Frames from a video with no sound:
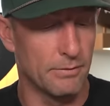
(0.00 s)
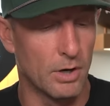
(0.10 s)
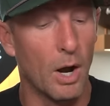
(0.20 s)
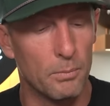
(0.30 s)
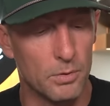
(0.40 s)

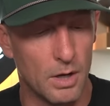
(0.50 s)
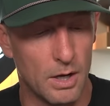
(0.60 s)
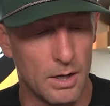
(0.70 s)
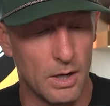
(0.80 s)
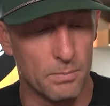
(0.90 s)
ever help
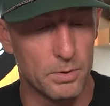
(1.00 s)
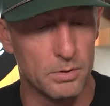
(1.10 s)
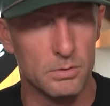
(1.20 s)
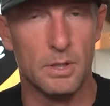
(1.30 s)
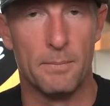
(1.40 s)
uh, help
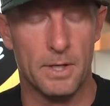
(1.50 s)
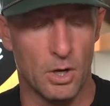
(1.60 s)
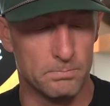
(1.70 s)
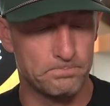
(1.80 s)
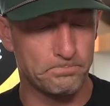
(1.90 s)
you let me
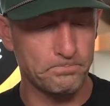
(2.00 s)
know